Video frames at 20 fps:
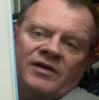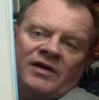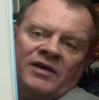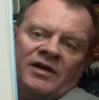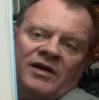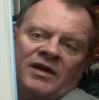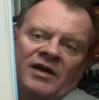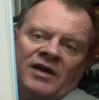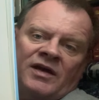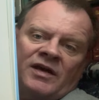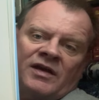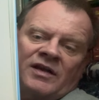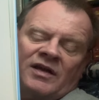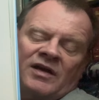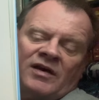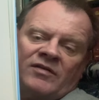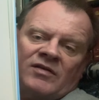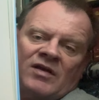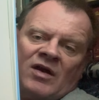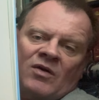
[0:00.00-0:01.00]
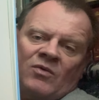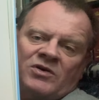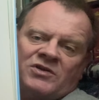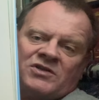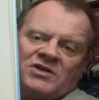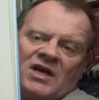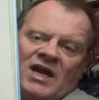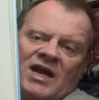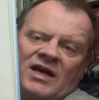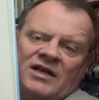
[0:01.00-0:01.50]
And I
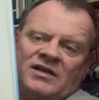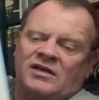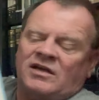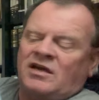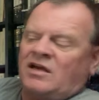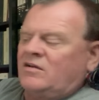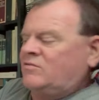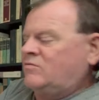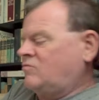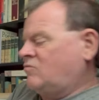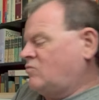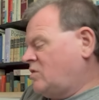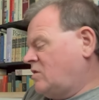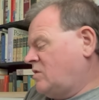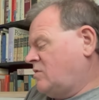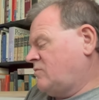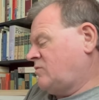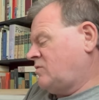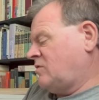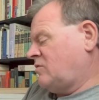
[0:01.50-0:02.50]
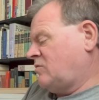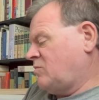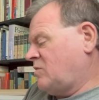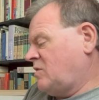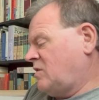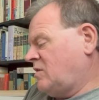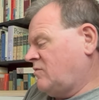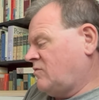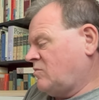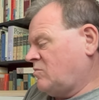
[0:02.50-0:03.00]
wish I hadn't gotten rid of as
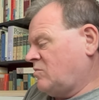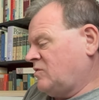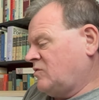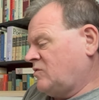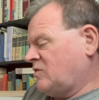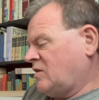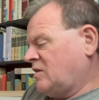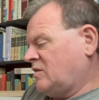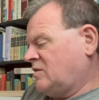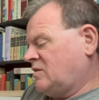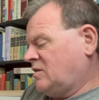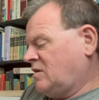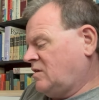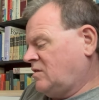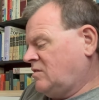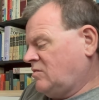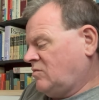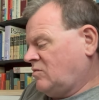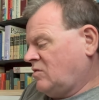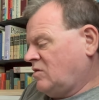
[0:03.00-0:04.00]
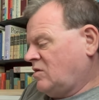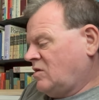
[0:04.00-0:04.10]
many of them as I did.